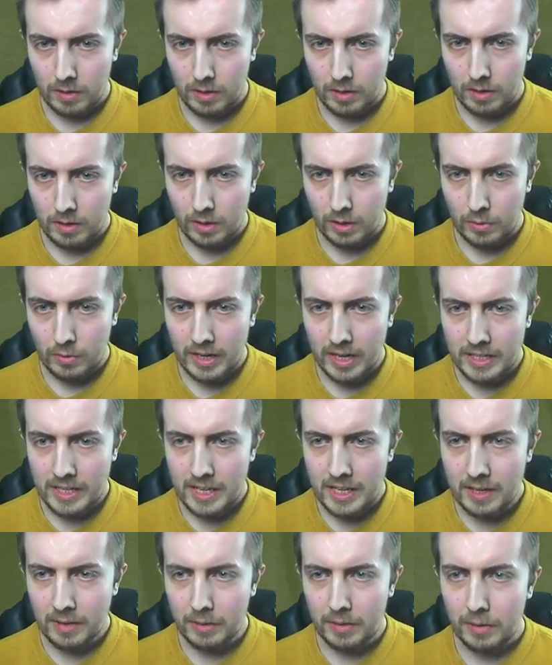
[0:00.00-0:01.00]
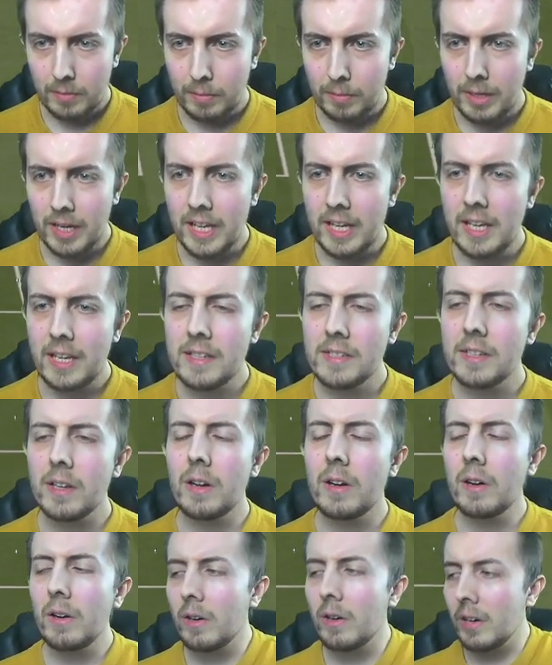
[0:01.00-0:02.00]
Go on, Eddie. Please.
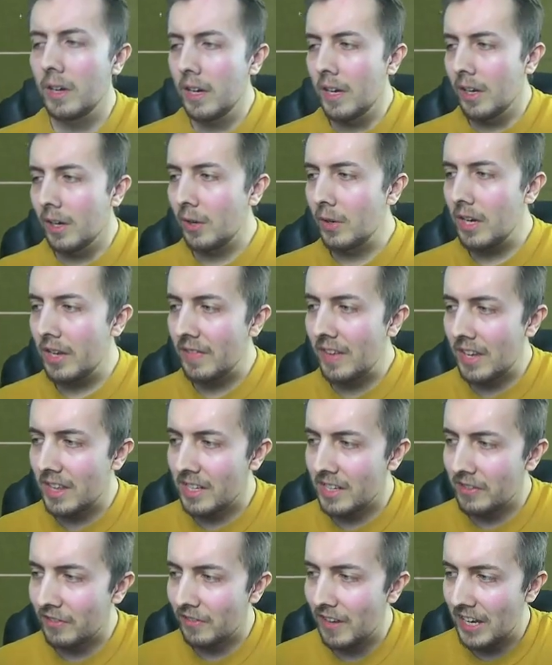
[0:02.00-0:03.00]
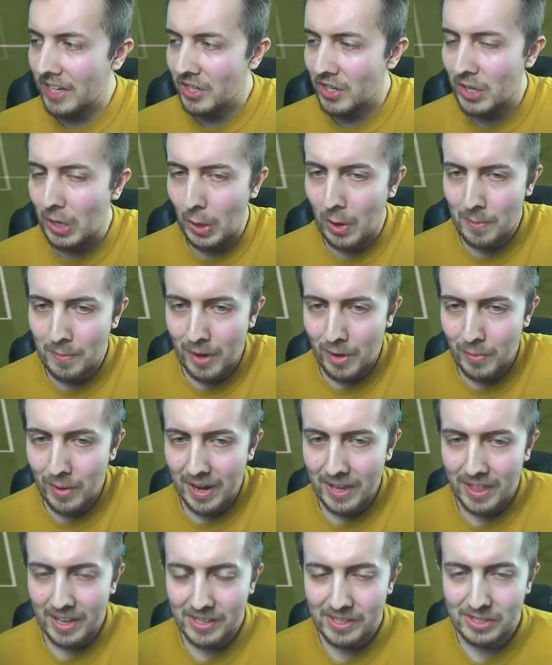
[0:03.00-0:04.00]
Oh, couldn't even get the deflection going my way.
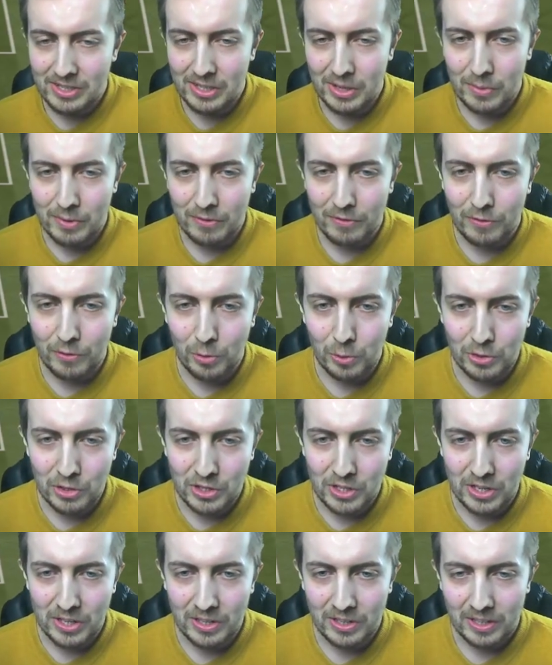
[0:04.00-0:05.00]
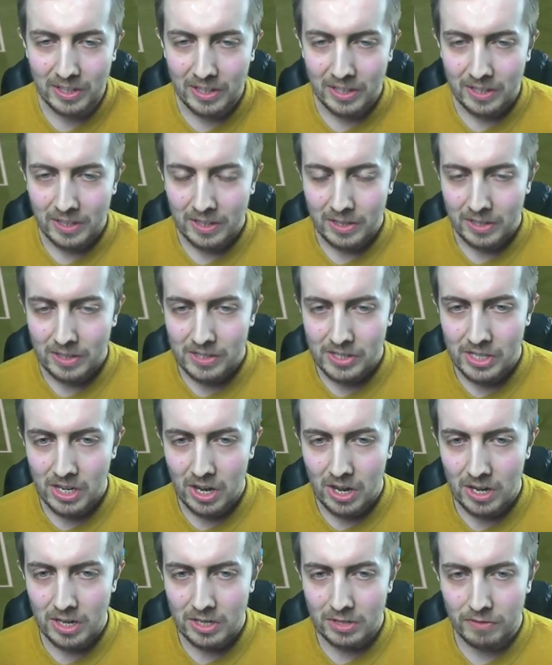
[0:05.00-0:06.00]
That's so unfortunate.
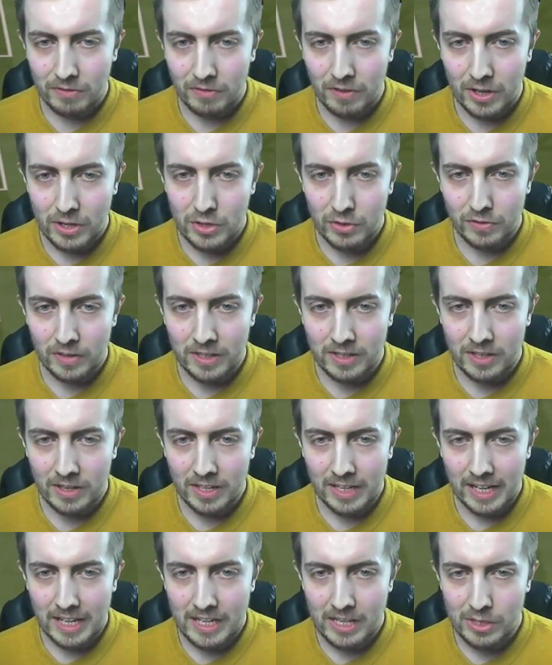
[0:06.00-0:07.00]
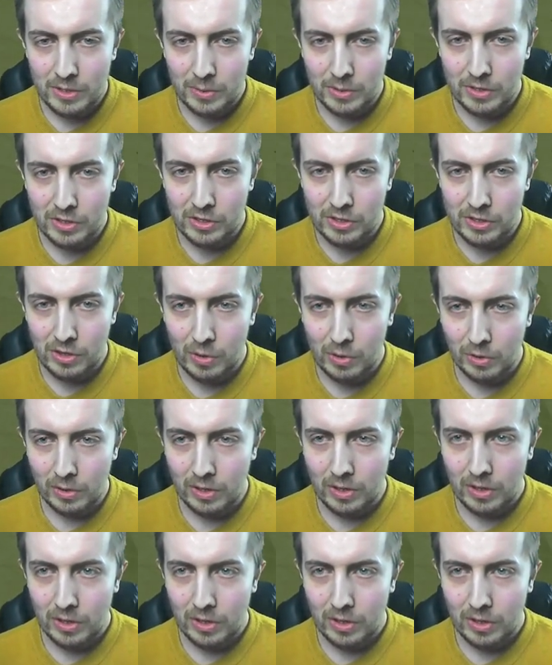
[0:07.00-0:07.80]
Turned Virgil van Dijk into a sock.